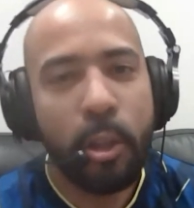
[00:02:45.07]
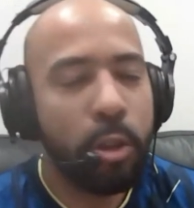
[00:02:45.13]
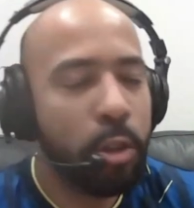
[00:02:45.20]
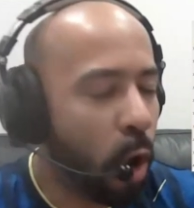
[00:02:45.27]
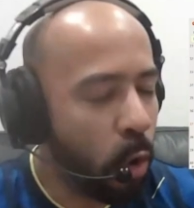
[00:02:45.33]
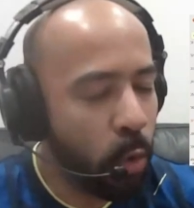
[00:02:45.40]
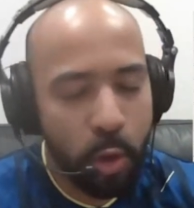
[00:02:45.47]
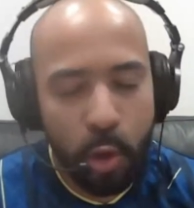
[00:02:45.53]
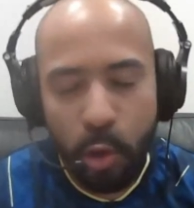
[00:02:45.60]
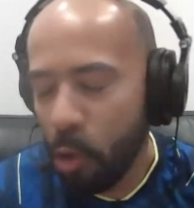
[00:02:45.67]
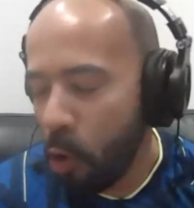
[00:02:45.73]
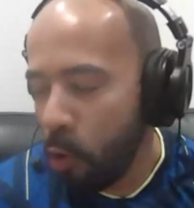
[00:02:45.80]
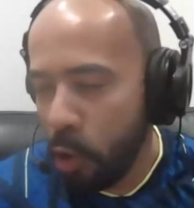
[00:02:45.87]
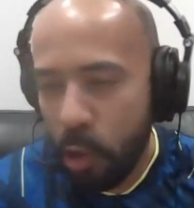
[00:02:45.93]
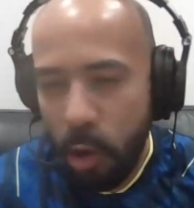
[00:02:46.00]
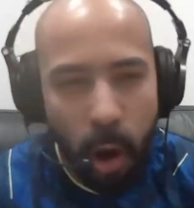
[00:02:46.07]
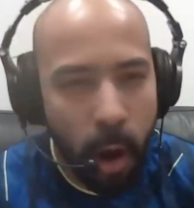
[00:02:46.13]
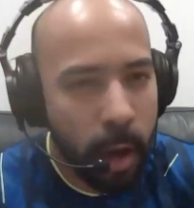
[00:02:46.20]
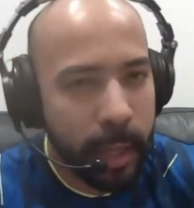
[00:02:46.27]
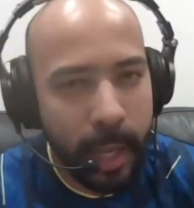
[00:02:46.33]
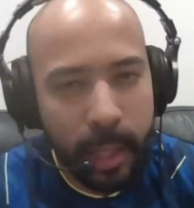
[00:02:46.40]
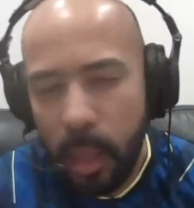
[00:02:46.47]
Don't you know you
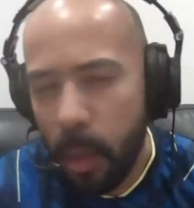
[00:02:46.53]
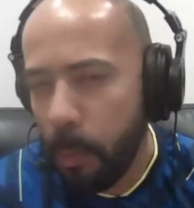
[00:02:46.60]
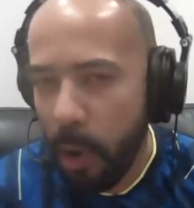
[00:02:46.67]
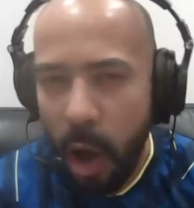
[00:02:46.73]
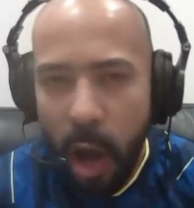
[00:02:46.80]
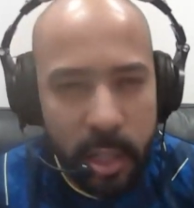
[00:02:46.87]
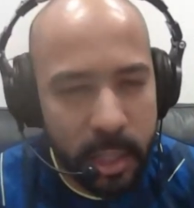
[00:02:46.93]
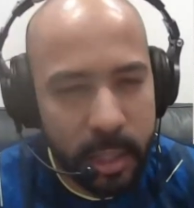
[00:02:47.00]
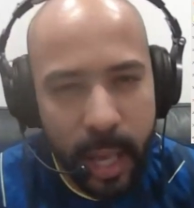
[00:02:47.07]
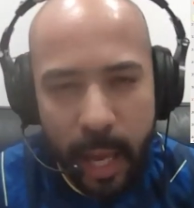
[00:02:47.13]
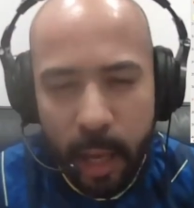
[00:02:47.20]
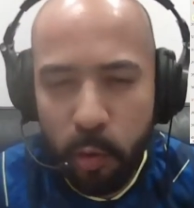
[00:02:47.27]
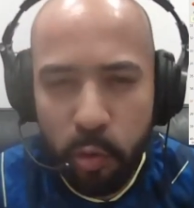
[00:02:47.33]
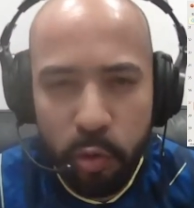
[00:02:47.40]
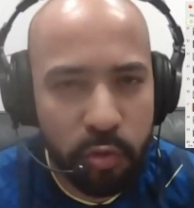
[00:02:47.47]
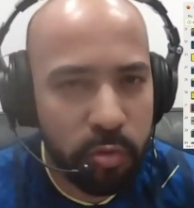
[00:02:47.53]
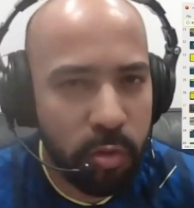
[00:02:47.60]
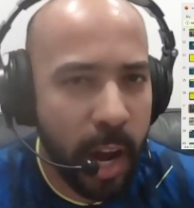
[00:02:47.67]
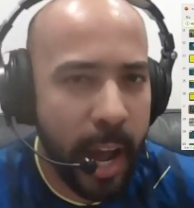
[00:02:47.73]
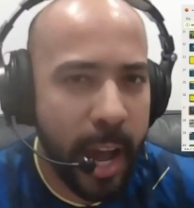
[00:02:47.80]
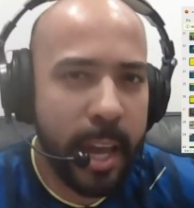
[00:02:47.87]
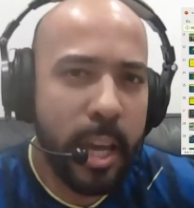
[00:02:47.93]
can't get the passing angles
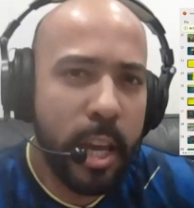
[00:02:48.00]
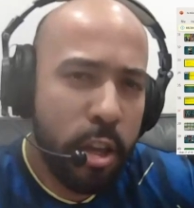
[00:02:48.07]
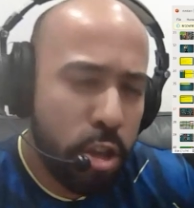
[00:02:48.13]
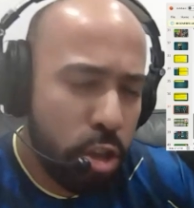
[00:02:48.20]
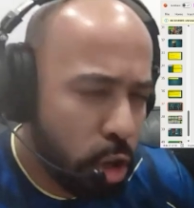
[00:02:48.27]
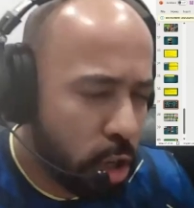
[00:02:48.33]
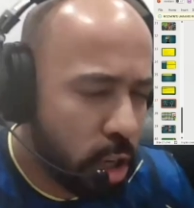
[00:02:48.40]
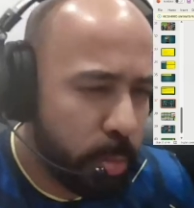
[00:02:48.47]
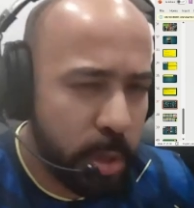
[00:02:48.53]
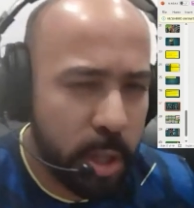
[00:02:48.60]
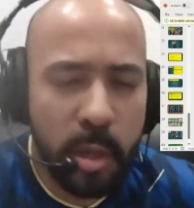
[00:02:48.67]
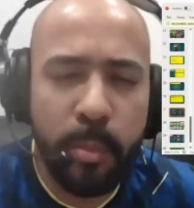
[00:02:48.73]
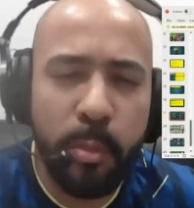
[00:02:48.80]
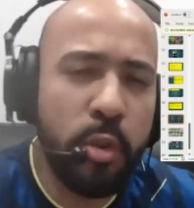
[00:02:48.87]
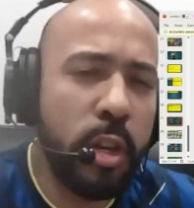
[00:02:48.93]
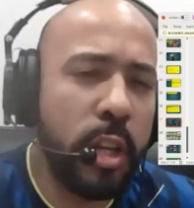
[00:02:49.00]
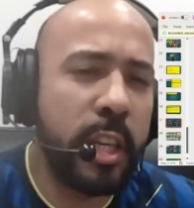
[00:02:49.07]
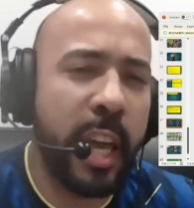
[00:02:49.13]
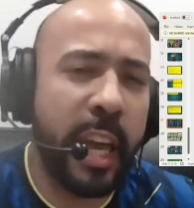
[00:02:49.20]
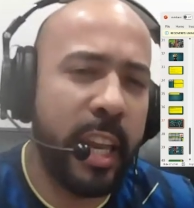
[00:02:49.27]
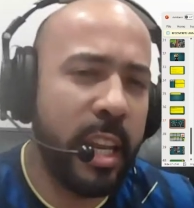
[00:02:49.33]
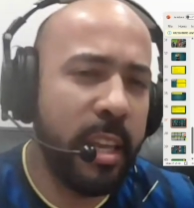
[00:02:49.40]
right? You got to be
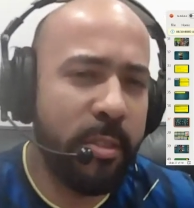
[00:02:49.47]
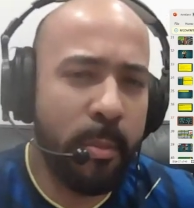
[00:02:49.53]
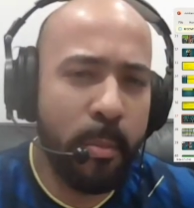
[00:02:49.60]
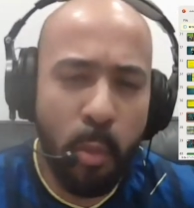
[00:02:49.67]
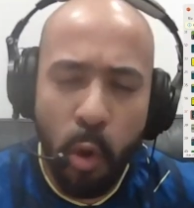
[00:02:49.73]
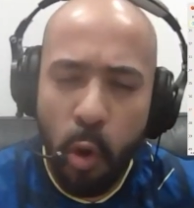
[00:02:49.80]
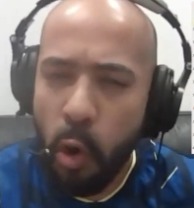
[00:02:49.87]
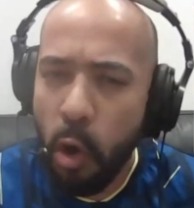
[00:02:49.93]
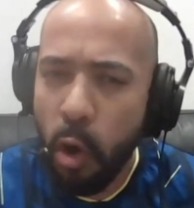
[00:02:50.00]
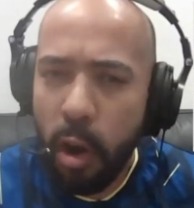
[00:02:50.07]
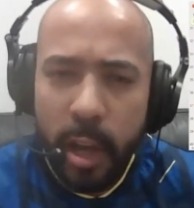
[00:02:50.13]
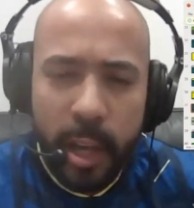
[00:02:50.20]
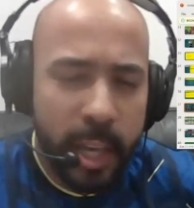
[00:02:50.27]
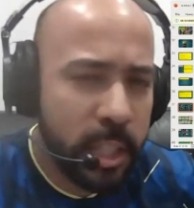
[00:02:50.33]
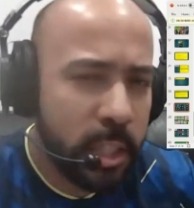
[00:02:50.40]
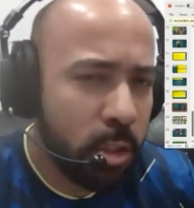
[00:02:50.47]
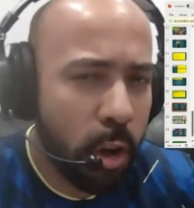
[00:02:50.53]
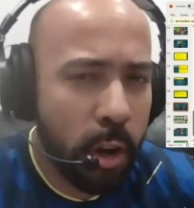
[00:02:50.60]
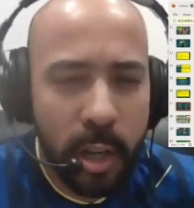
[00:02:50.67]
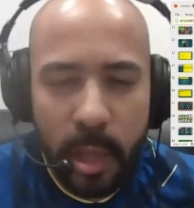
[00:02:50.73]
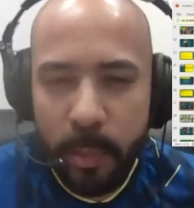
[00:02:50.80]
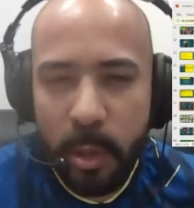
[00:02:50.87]
communicating even more. It's
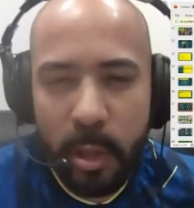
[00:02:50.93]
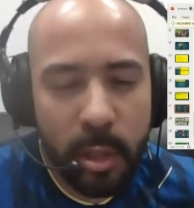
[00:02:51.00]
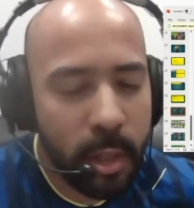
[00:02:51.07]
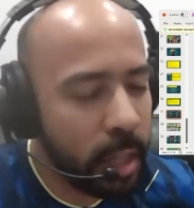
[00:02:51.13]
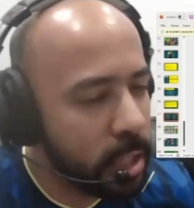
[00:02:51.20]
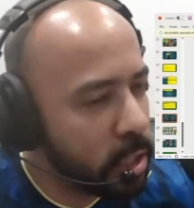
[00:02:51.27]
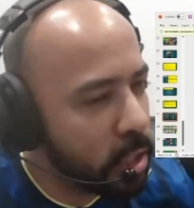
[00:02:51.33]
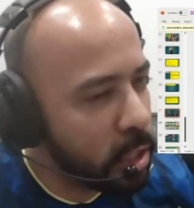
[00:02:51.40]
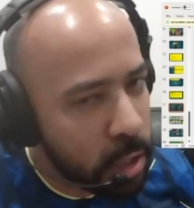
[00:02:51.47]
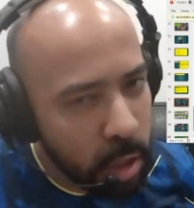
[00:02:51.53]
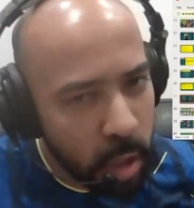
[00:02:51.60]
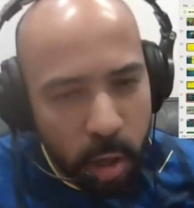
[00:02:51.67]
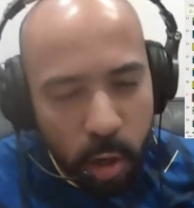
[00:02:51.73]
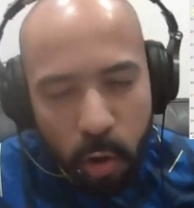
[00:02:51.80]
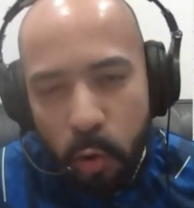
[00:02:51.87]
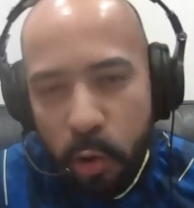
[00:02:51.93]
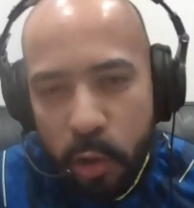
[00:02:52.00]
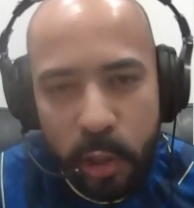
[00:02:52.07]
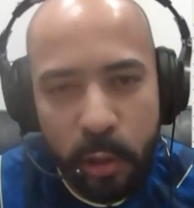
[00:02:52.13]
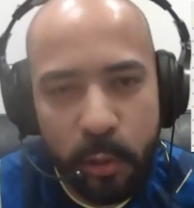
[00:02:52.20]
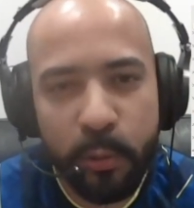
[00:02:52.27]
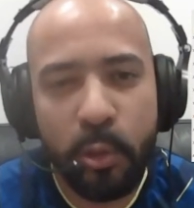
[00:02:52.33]
going to
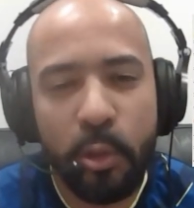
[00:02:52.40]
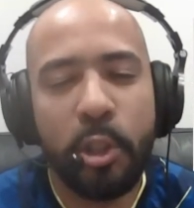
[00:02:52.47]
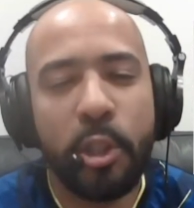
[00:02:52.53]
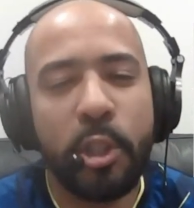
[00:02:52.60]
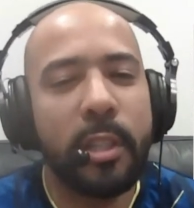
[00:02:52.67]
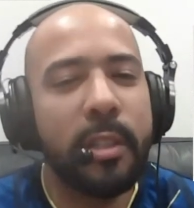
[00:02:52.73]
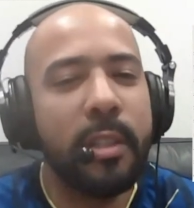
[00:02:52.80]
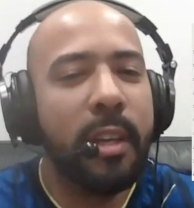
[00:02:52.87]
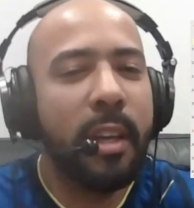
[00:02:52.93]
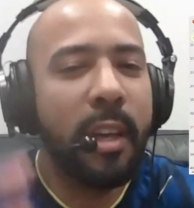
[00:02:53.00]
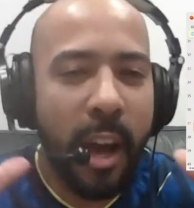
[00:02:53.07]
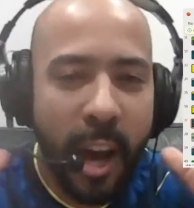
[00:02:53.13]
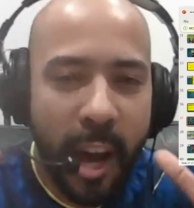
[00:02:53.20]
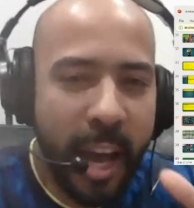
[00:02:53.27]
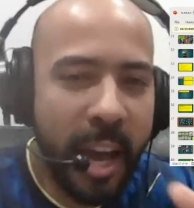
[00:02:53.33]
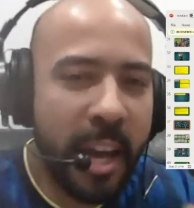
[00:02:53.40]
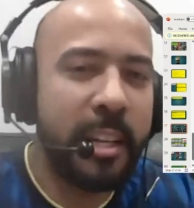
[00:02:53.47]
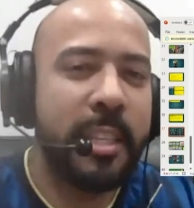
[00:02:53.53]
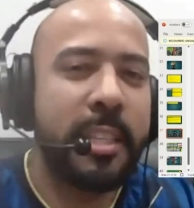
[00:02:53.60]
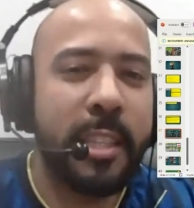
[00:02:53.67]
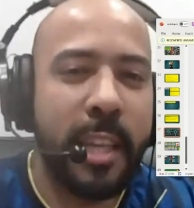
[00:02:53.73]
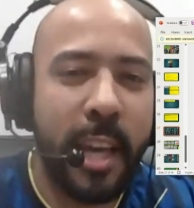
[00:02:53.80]
cause confusion. I
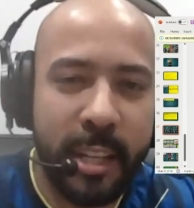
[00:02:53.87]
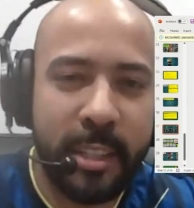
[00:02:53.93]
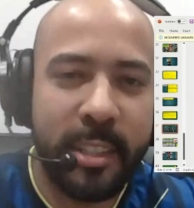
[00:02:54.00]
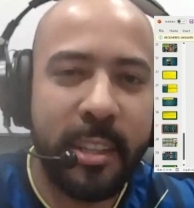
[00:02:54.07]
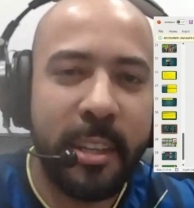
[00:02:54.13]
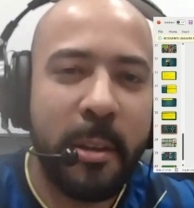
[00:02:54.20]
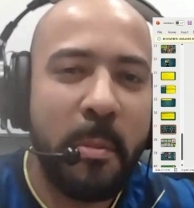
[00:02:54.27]
understand.